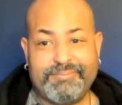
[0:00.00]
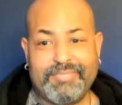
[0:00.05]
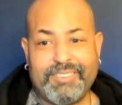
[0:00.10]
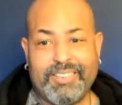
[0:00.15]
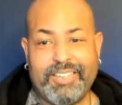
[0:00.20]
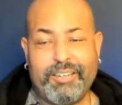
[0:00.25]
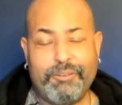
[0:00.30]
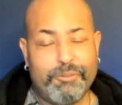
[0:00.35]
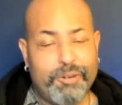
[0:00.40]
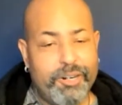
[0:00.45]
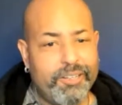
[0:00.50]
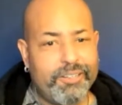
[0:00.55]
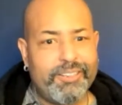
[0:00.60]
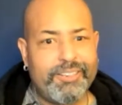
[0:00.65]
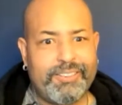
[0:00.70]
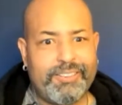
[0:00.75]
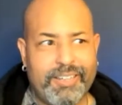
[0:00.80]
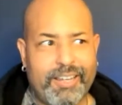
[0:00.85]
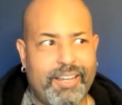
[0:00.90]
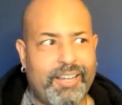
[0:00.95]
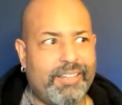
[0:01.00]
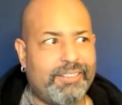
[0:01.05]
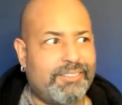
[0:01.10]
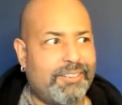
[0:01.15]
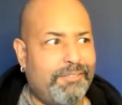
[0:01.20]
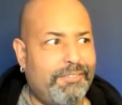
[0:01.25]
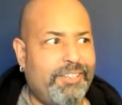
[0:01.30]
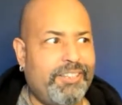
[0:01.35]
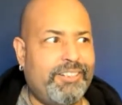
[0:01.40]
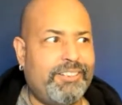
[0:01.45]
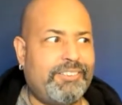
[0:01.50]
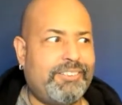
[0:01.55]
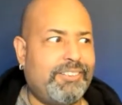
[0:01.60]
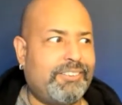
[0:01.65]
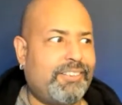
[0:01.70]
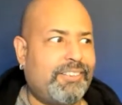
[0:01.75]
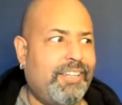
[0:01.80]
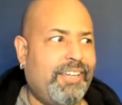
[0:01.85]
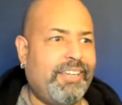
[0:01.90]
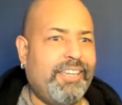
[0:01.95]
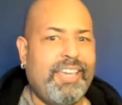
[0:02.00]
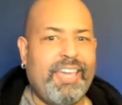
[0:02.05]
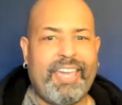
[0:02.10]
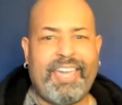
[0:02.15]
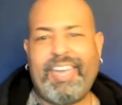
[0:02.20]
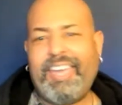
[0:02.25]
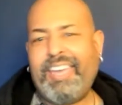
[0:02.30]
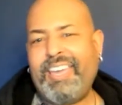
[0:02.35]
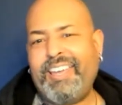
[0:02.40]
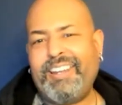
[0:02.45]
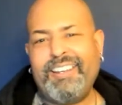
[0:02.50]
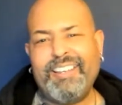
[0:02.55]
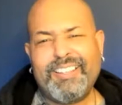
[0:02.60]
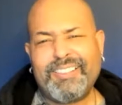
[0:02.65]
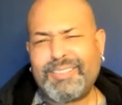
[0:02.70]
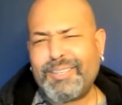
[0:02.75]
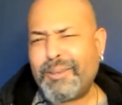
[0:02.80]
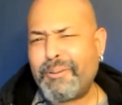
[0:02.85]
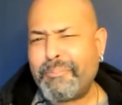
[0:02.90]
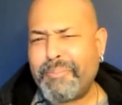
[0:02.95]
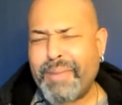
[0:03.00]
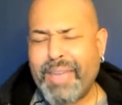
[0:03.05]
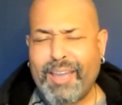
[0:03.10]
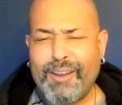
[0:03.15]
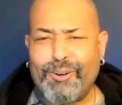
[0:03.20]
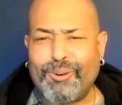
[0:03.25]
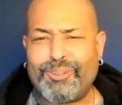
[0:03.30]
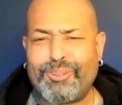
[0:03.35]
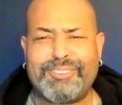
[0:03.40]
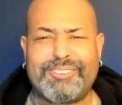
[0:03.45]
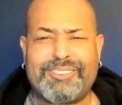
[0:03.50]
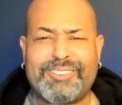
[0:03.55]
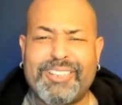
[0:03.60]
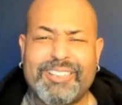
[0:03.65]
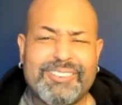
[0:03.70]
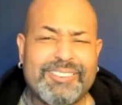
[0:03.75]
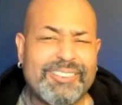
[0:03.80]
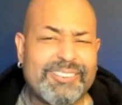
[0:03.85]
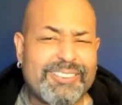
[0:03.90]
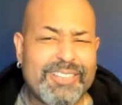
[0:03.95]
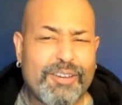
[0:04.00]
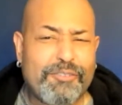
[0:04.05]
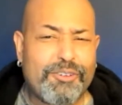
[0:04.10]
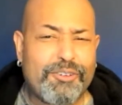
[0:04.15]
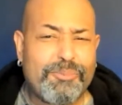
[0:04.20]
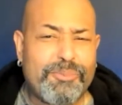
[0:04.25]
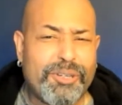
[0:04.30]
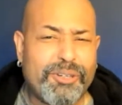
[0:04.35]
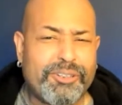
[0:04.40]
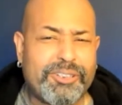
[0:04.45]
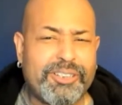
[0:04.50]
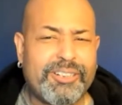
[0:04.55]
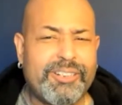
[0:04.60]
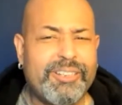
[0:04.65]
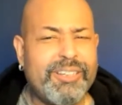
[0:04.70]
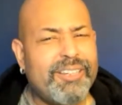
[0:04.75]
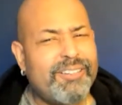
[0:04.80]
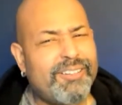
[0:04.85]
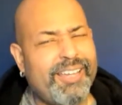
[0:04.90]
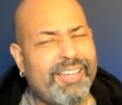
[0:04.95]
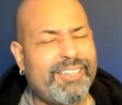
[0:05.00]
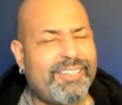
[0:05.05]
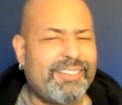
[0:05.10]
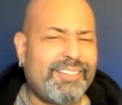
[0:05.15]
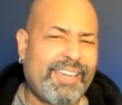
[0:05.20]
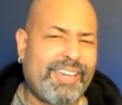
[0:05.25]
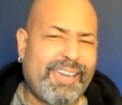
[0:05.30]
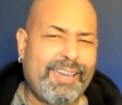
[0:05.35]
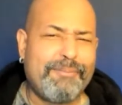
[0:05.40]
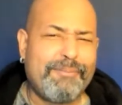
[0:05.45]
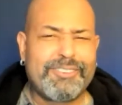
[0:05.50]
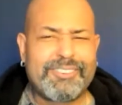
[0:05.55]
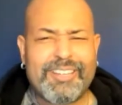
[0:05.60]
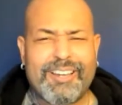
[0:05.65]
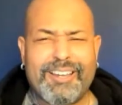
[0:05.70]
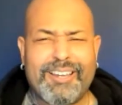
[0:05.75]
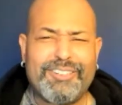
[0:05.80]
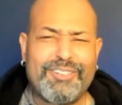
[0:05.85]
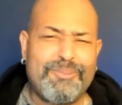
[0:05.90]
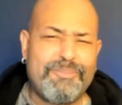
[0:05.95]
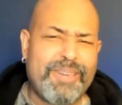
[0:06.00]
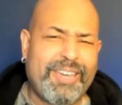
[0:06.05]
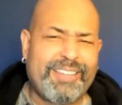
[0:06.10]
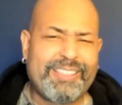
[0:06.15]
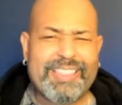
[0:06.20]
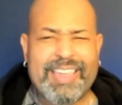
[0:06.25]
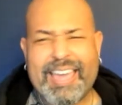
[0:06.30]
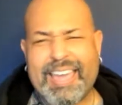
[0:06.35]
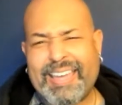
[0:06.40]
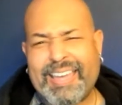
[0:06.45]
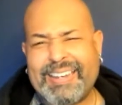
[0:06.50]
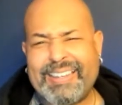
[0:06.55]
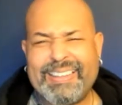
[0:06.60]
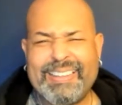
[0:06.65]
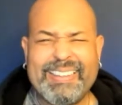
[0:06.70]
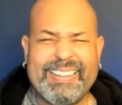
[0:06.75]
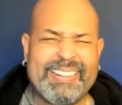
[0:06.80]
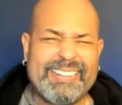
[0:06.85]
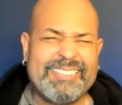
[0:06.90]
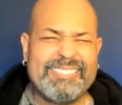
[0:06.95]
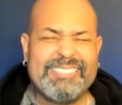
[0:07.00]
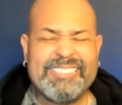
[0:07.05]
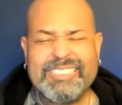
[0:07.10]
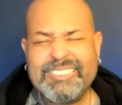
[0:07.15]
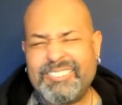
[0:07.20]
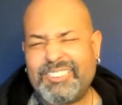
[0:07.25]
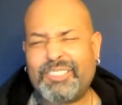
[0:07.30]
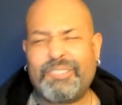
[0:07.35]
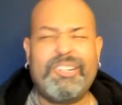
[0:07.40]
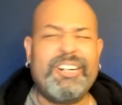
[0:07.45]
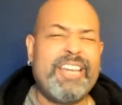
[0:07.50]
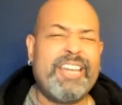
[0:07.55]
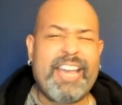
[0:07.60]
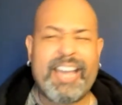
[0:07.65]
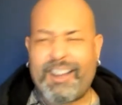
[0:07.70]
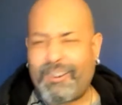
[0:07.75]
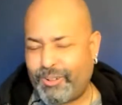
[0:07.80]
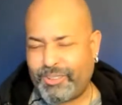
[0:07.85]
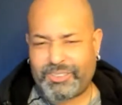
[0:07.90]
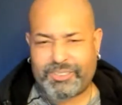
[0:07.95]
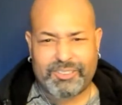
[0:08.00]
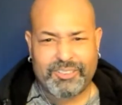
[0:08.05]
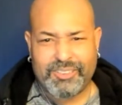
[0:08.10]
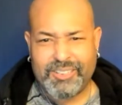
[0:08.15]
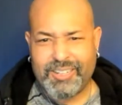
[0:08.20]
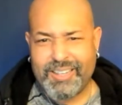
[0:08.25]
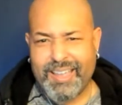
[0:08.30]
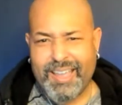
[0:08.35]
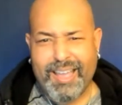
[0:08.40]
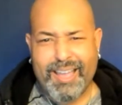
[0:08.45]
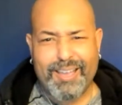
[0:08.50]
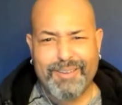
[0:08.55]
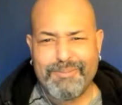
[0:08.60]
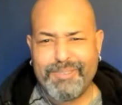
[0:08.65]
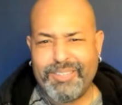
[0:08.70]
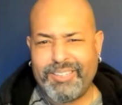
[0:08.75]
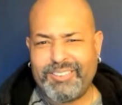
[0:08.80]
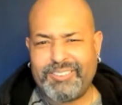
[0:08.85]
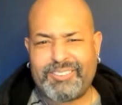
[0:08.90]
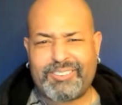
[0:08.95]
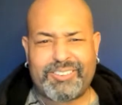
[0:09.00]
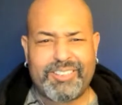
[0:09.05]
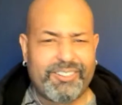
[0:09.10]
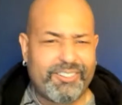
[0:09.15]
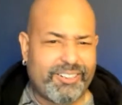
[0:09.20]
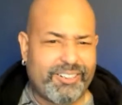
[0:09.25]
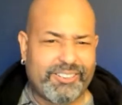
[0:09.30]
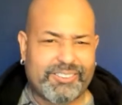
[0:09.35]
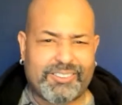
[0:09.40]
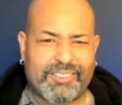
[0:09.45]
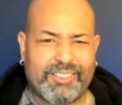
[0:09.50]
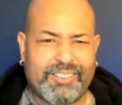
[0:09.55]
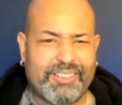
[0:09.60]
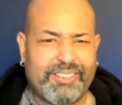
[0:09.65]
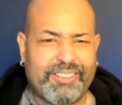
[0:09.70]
It really does. I mean, it's just like, and the amount, 67 million, like Amazon, you make that in 3 hours. I mean, seriously.